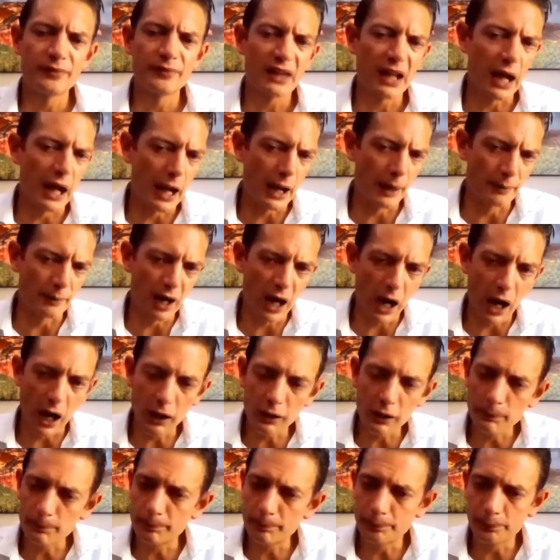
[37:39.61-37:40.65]

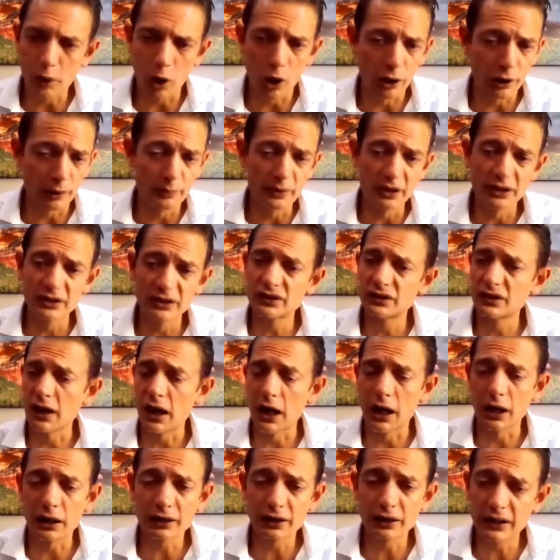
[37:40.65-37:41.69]
hung parliament,
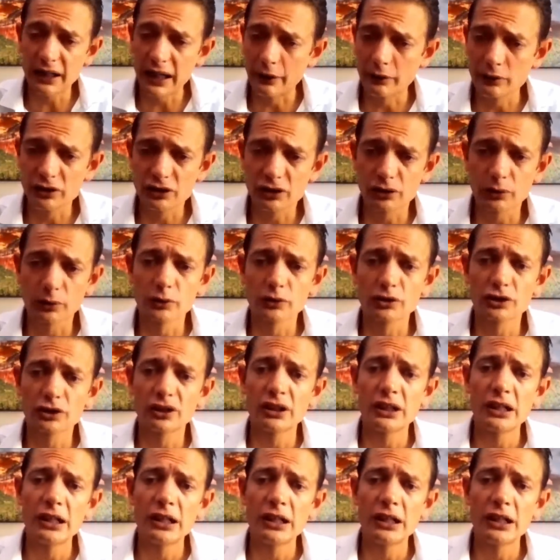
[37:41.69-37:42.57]
hung councils,